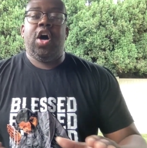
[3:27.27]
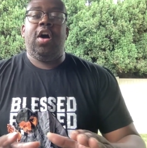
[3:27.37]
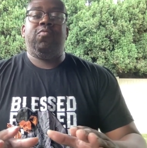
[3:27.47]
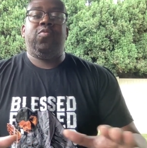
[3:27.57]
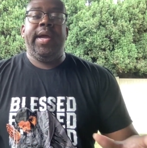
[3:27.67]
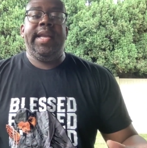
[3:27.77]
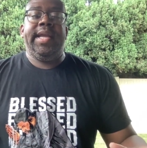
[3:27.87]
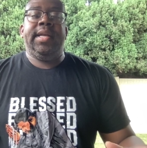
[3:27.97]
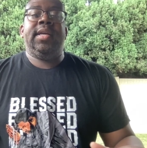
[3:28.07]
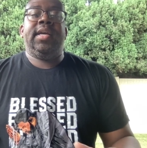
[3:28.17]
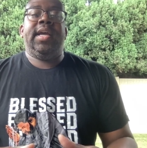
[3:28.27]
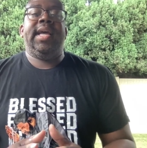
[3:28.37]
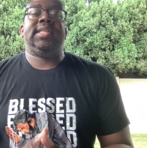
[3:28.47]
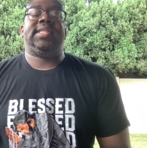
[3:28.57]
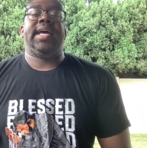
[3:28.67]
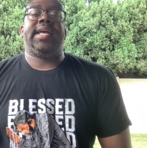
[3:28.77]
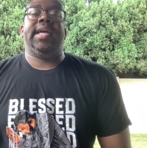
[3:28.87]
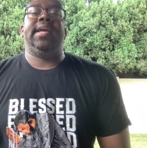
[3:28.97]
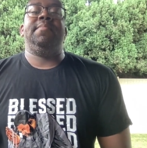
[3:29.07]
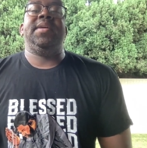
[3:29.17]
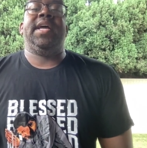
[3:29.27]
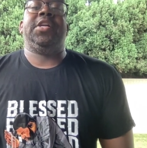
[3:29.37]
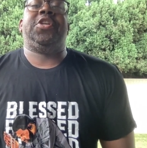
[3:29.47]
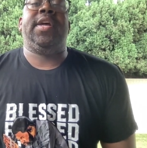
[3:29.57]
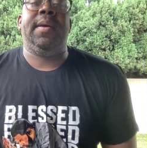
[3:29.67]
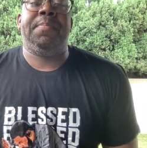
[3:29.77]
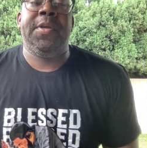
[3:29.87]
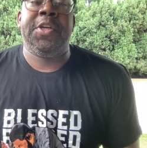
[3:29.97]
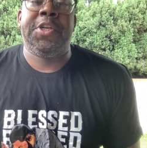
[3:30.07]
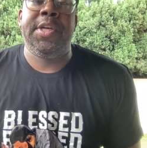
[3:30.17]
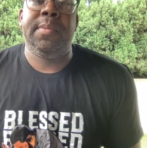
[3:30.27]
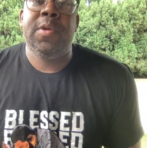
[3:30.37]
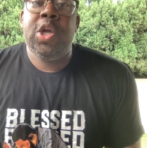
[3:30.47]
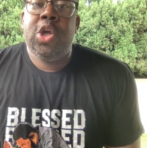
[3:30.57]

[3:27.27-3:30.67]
of winning his second NBA championship,